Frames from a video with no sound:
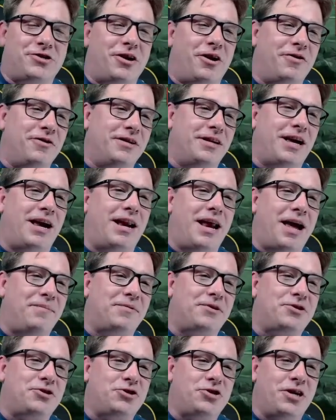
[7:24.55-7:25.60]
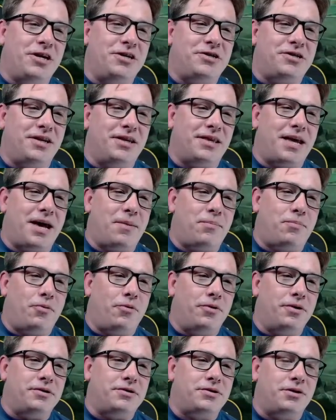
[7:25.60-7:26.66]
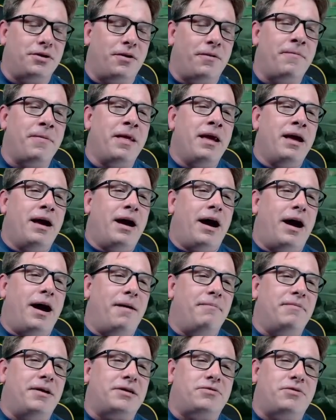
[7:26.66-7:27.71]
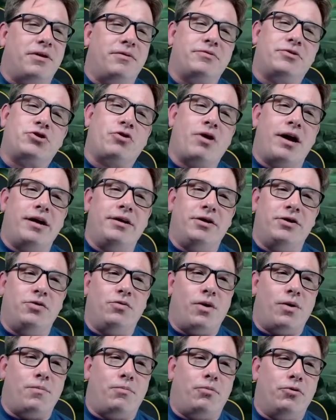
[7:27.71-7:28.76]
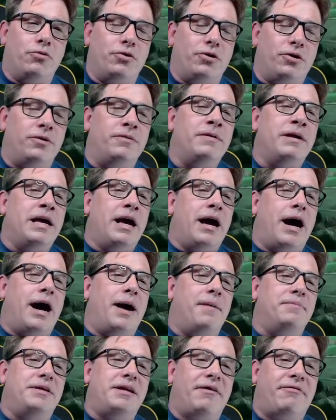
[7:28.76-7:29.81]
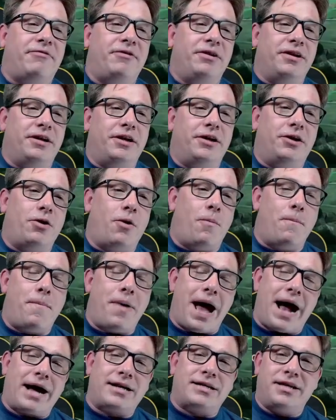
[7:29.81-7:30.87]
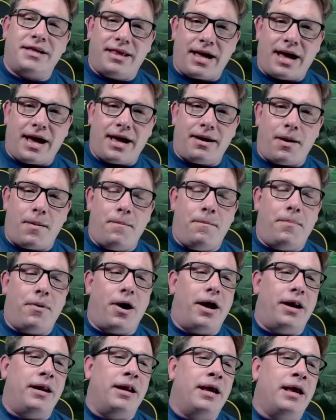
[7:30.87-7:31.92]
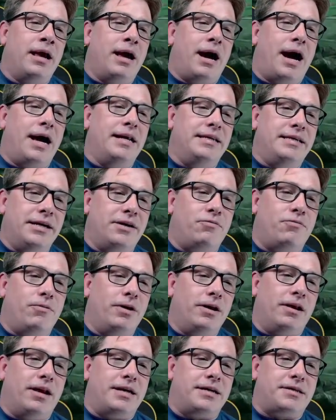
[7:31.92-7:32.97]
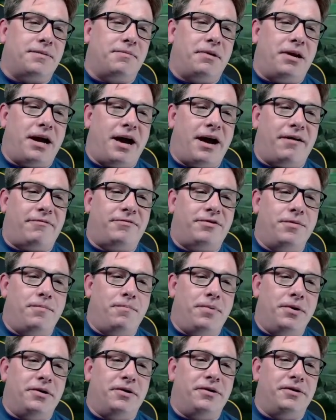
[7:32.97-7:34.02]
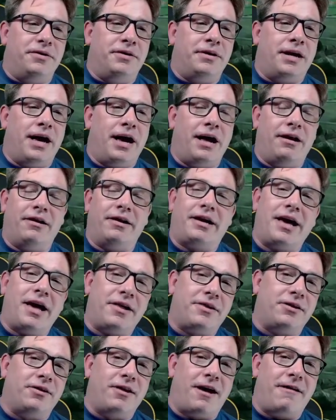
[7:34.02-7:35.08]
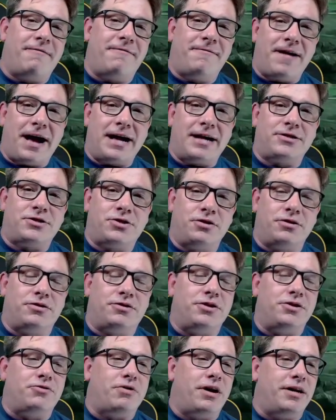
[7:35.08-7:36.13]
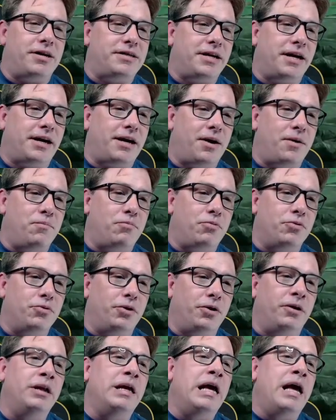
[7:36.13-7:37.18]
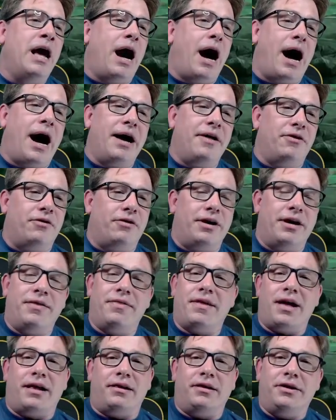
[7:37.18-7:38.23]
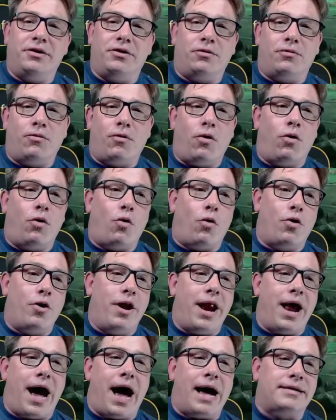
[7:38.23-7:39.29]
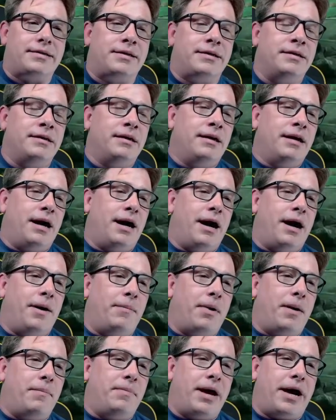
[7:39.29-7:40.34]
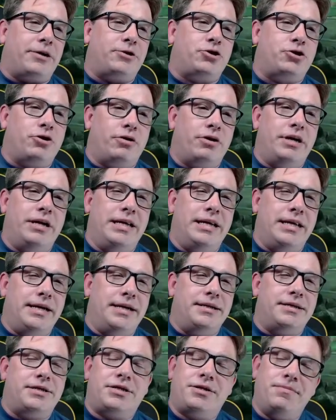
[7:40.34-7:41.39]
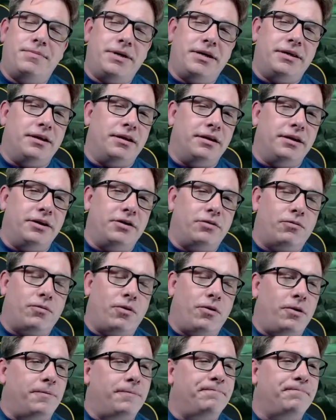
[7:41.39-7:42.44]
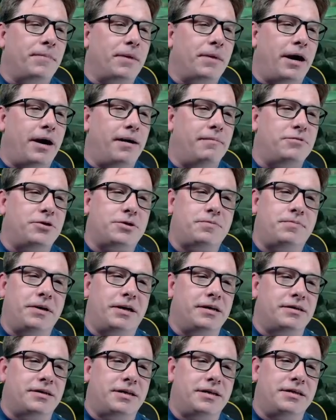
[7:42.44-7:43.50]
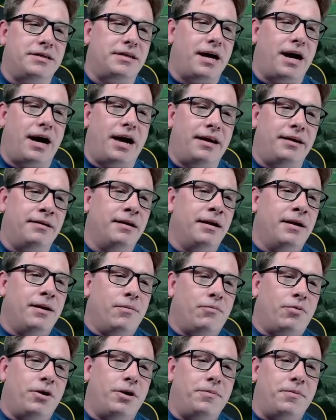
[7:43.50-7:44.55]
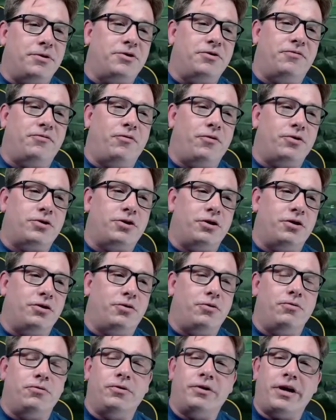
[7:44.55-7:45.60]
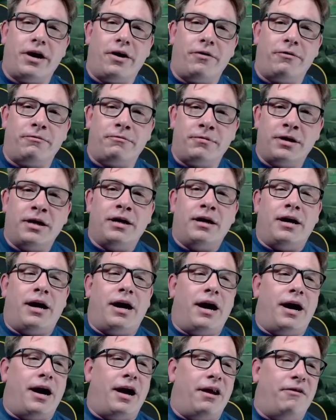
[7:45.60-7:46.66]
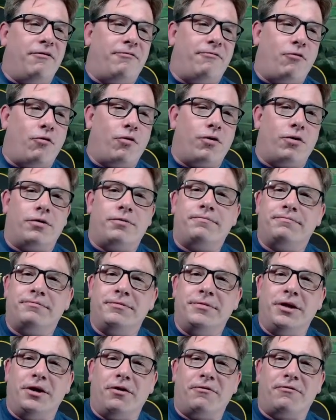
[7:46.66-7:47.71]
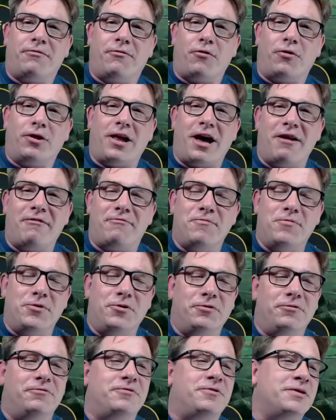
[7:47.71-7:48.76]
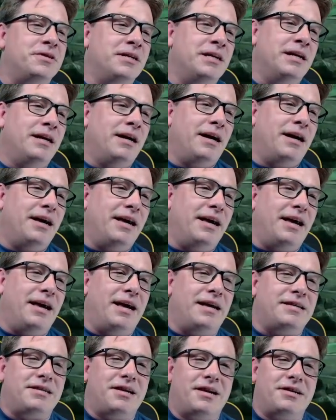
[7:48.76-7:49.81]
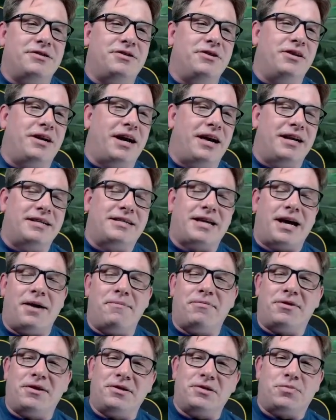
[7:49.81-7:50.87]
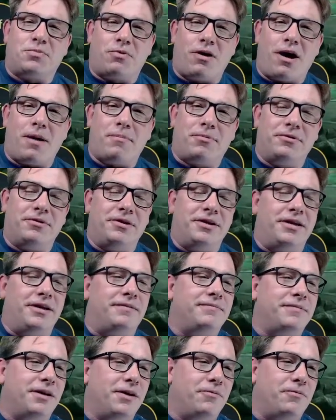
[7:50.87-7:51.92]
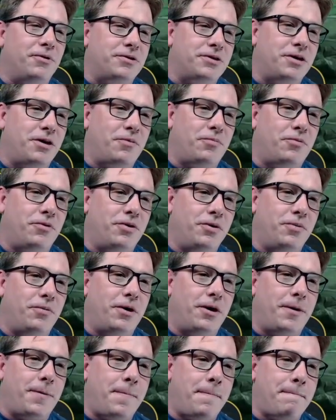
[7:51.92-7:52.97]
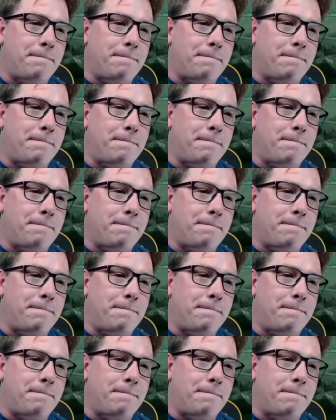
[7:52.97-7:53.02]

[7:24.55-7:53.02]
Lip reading: All the dynamics changed at that point. So that's what I was trying to do on Brutal. I'm definitely going to go back to that, but I did realize I'm going to have to build Helicath a lot faster to try to take on Brutal, either in that leader role or not. I'm not sure he needs to be in the leader role, just because he's got pretty much a 4-turn cooldown on 4 live moves. As long as you can kind of time things properly, it works out pretty well.